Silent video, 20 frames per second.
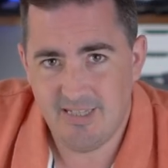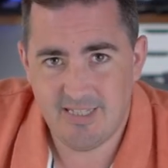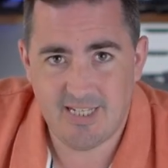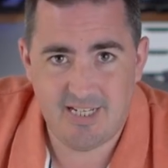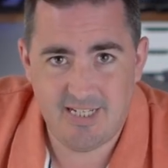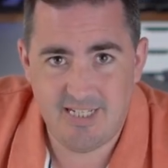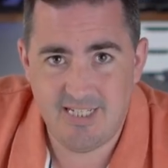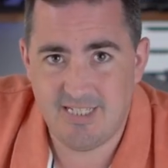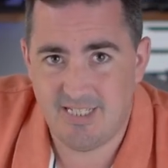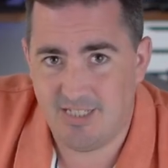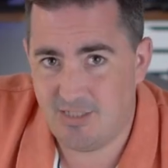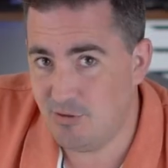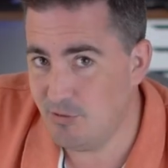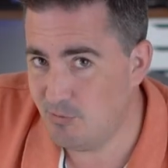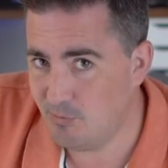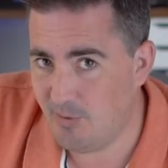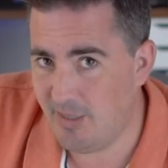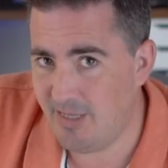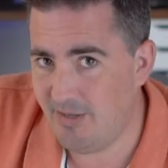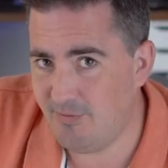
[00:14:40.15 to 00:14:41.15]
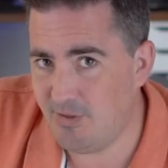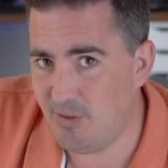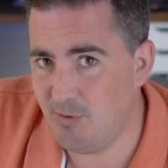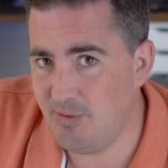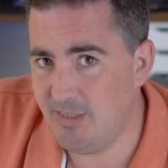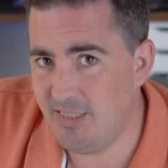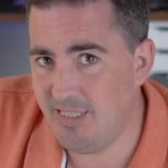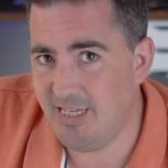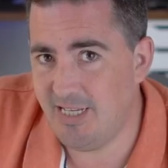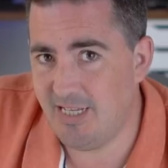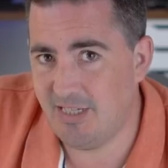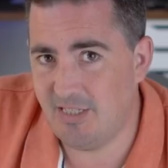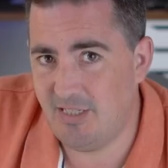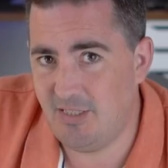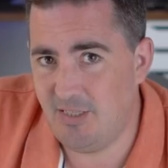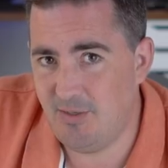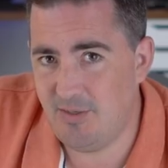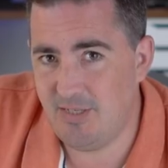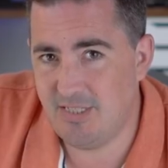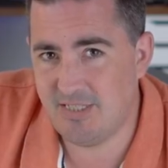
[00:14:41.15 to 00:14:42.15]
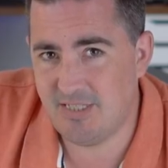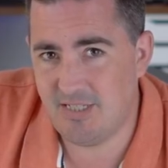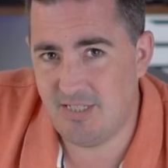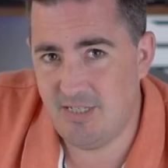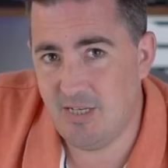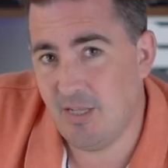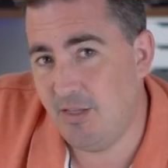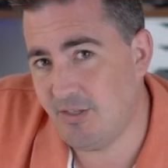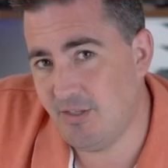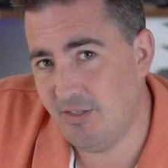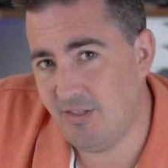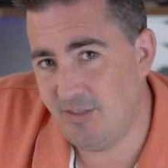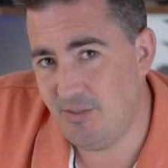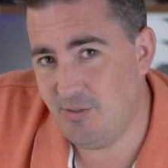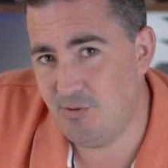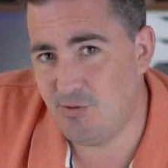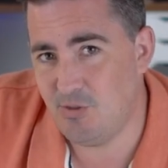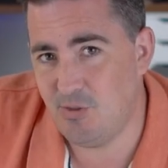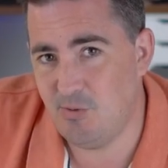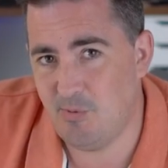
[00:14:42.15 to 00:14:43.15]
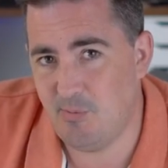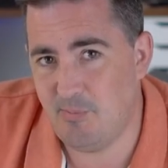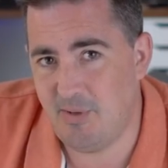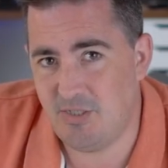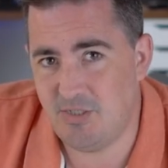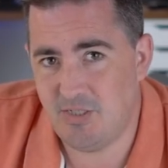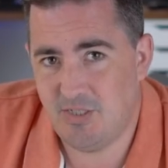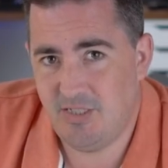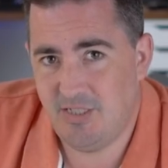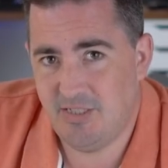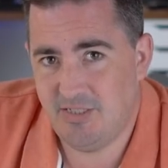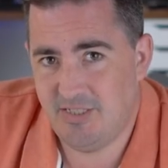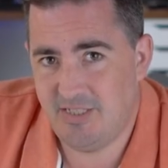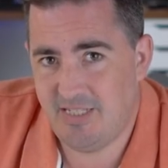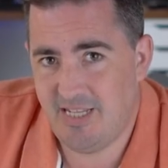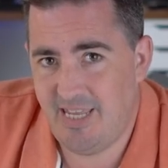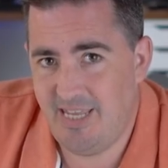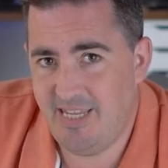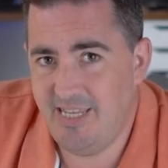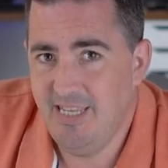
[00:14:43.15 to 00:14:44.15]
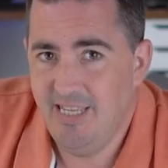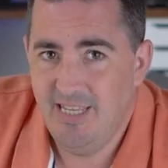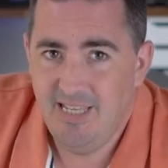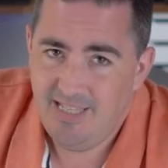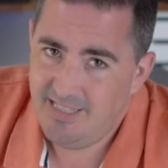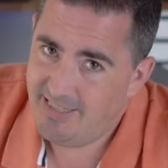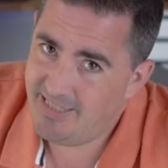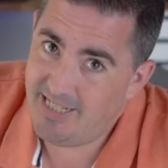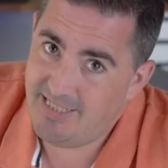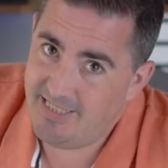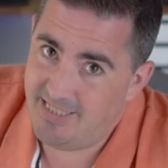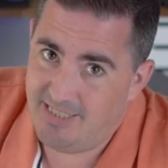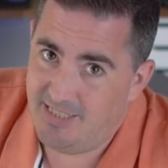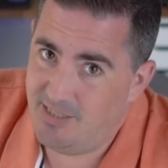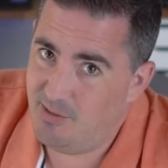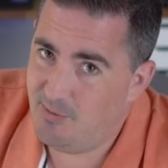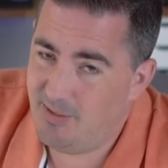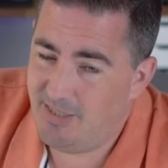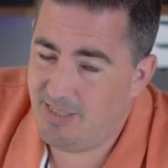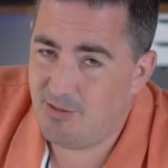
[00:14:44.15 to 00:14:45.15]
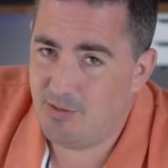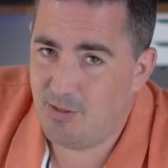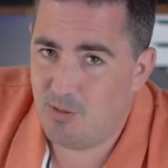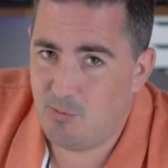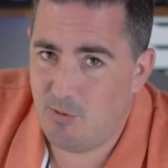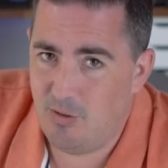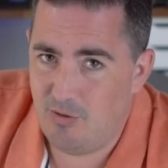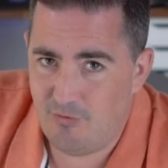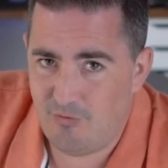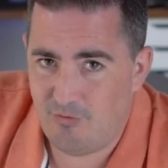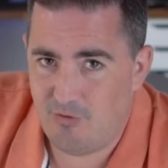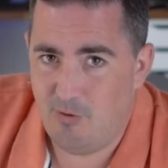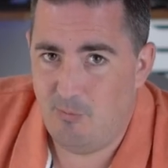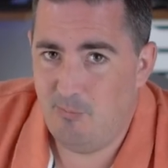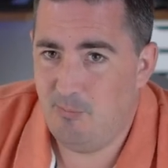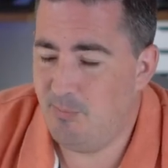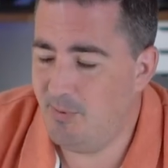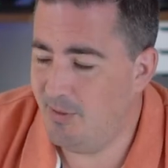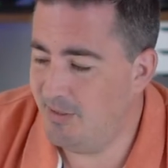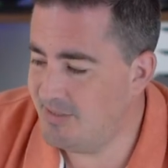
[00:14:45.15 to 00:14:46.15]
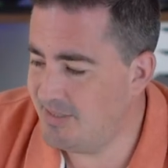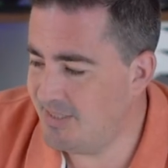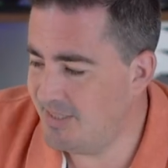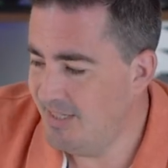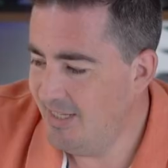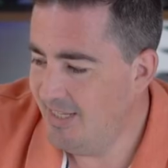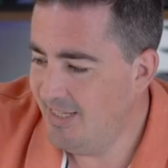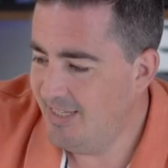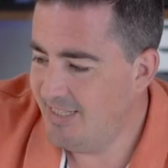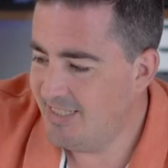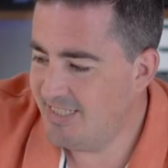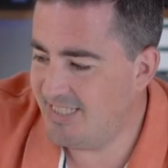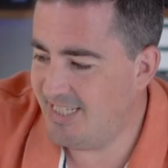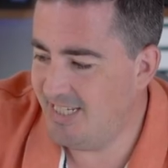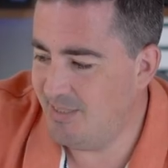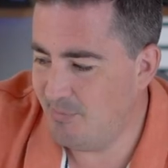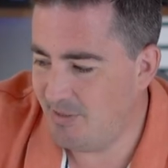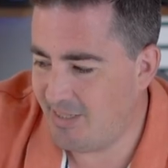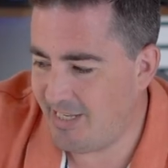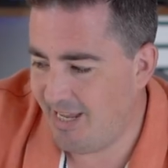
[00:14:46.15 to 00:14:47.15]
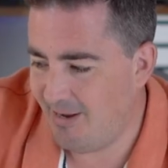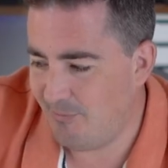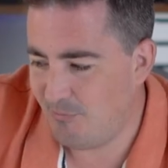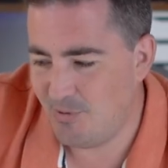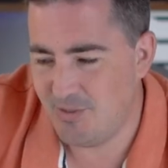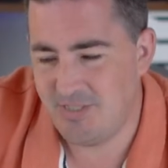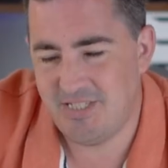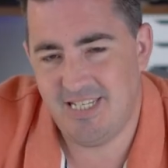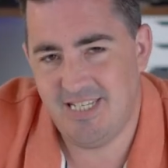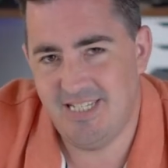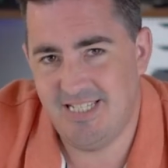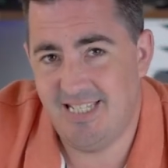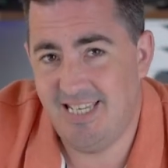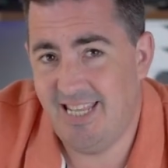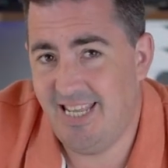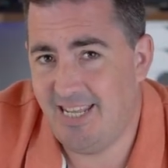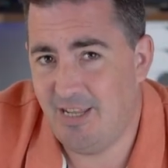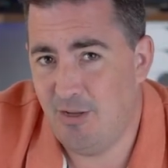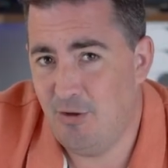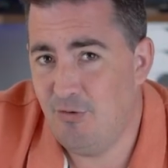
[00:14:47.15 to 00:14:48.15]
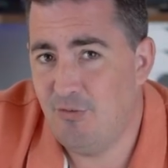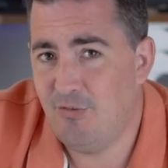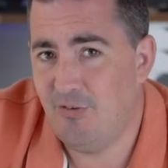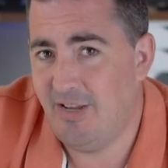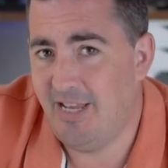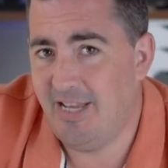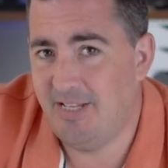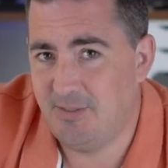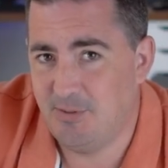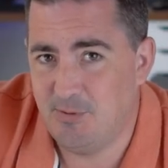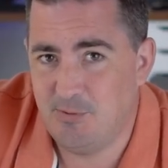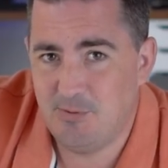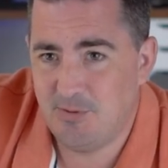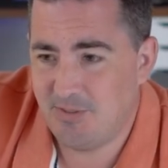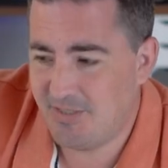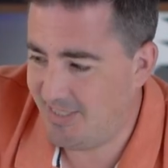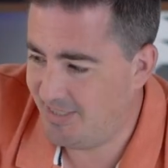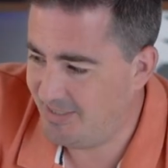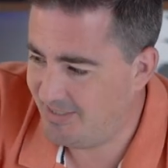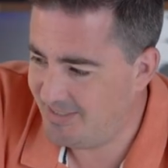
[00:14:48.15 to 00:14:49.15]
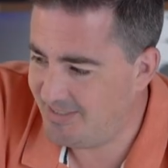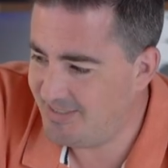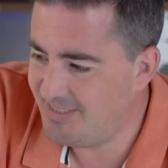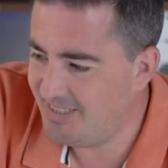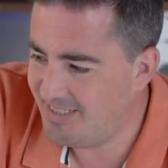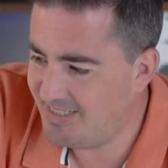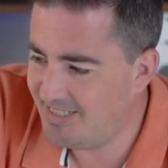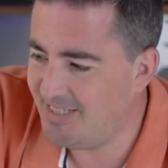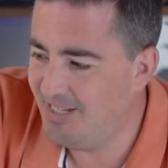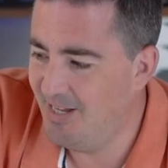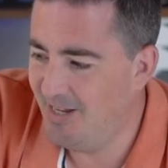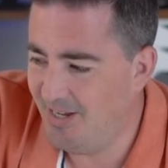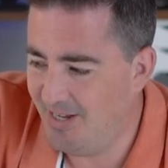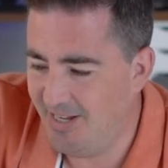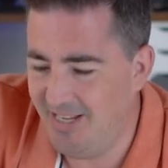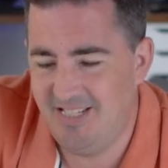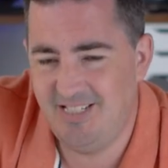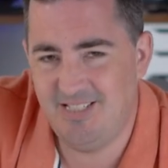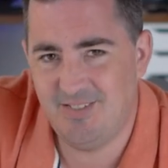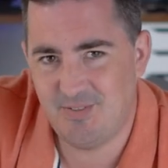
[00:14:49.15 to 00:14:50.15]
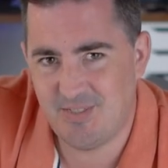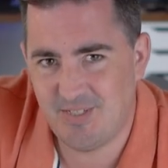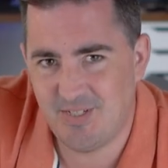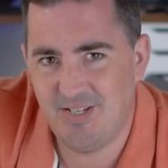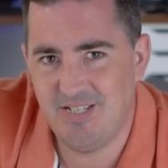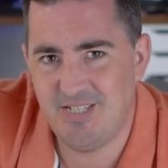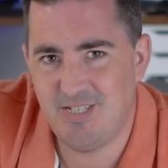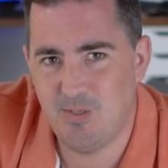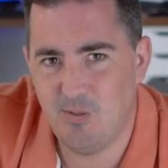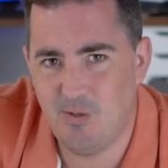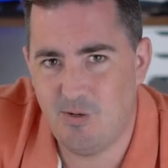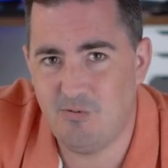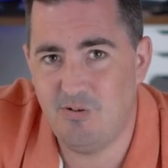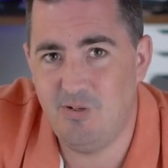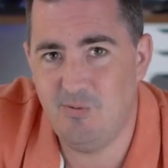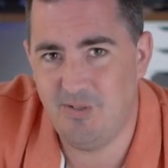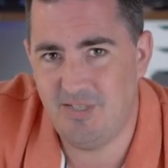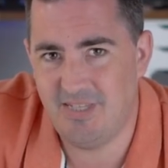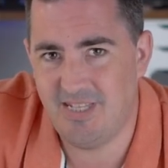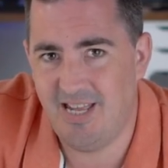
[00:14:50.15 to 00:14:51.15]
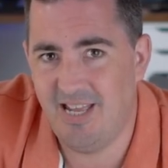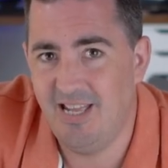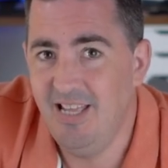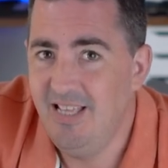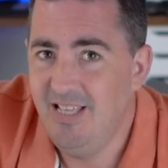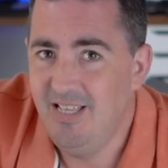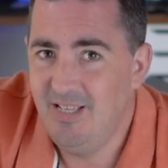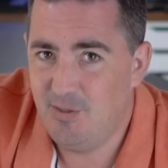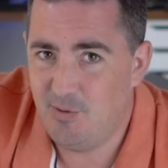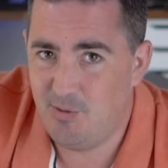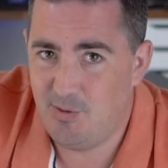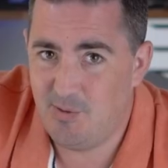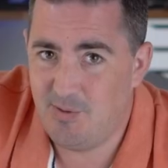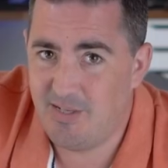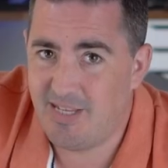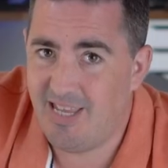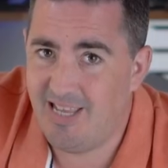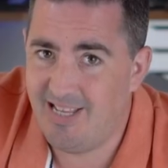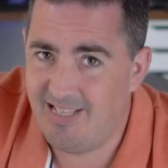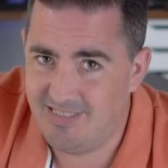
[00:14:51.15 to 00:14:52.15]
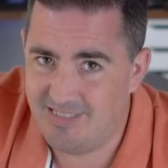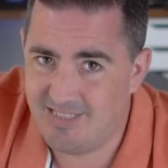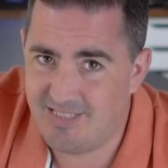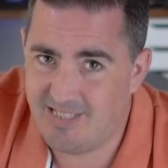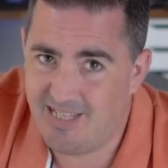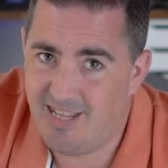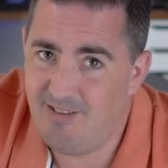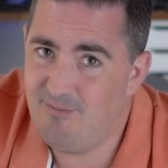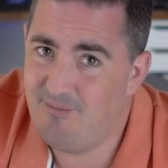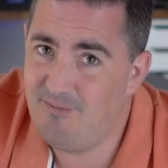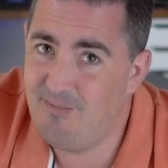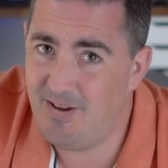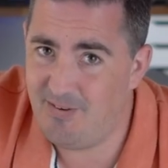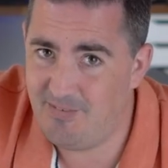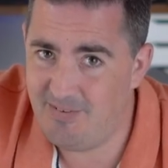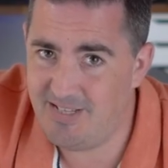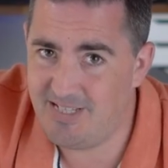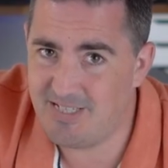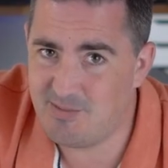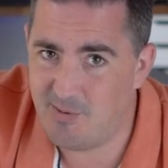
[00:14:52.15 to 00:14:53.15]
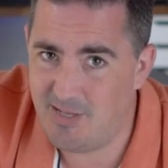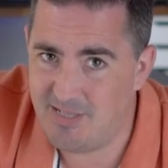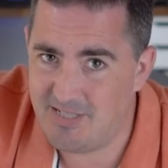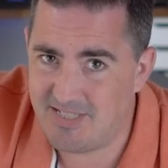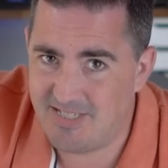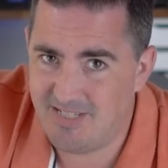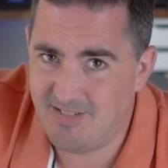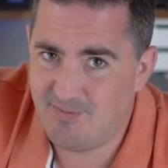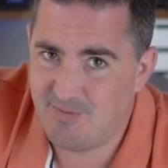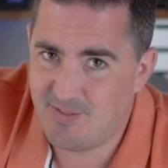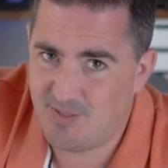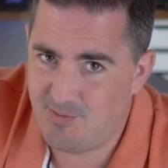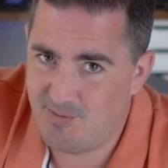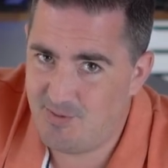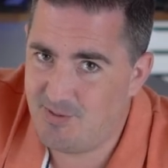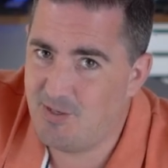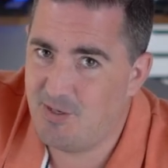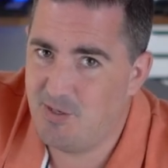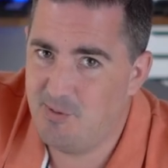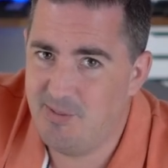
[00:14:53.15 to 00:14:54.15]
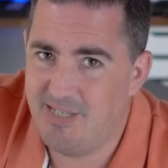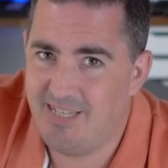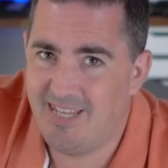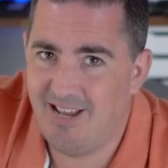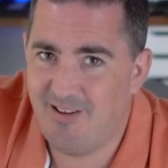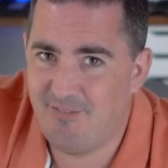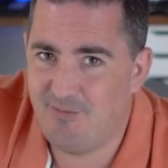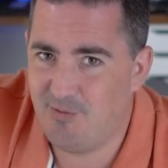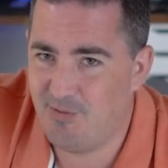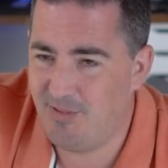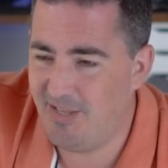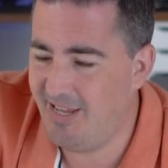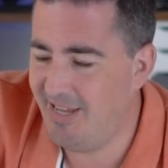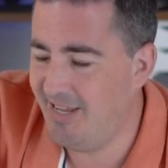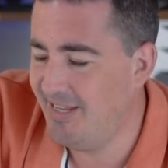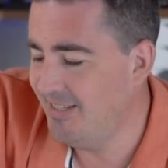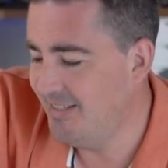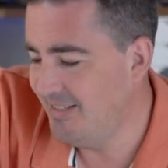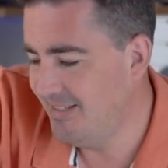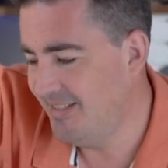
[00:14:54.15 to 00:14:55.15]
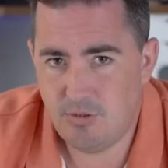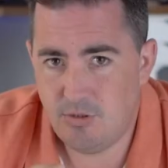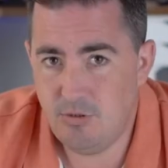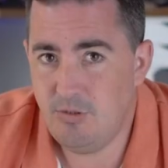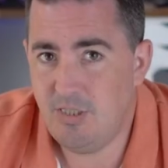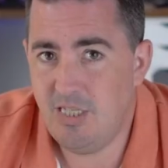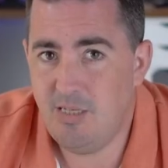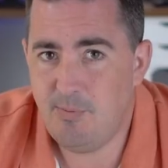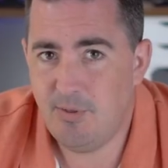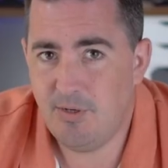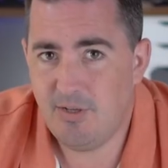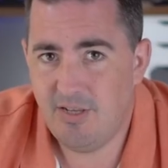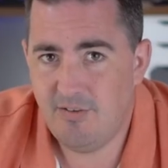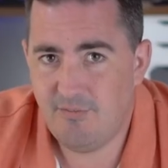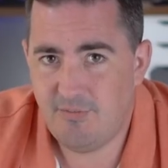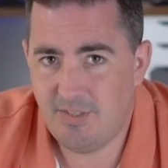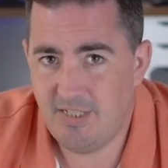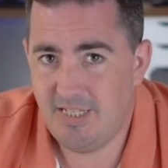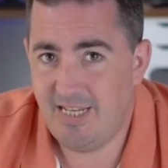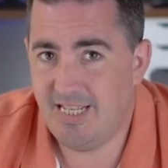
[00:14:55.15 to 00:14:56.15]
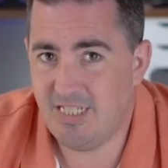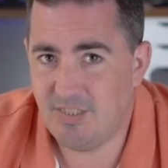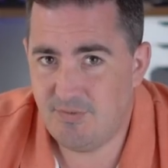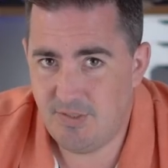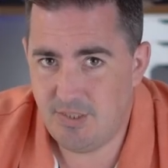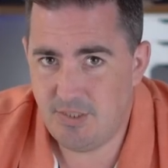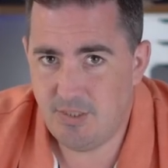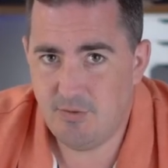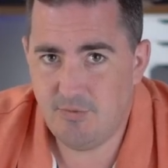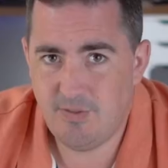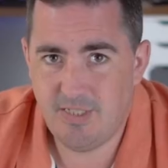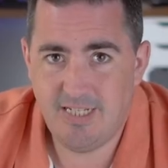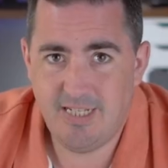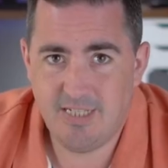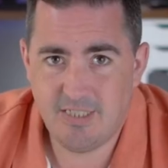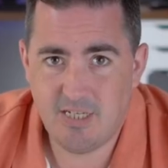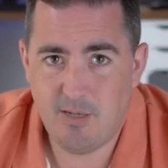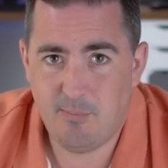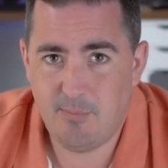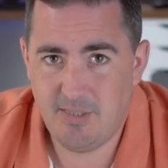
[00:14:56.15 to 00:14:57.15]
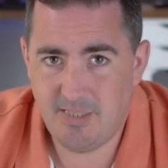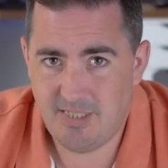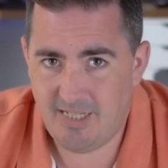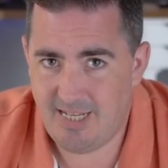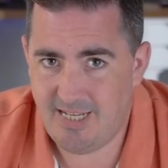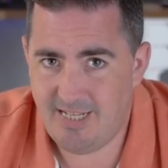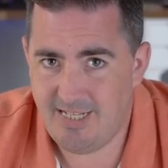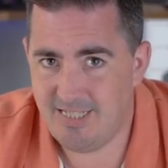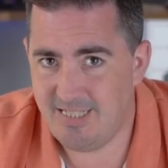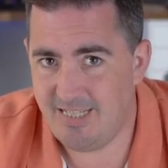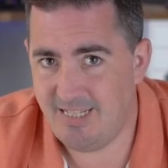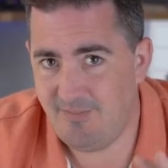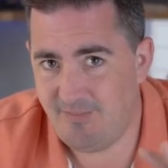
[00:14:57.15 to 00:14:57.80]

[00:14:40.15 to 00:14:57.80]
That is a good way of doing it. And I noticed another YouTuber mentioned the other day, they didn't know where they got the quote from, but cinema cameras is Lego for adults, and I'm kind of starting to agree with that, although it can get very expensive, so we've got to be careful there. Do keep an eye out for the next video over the next couple of days.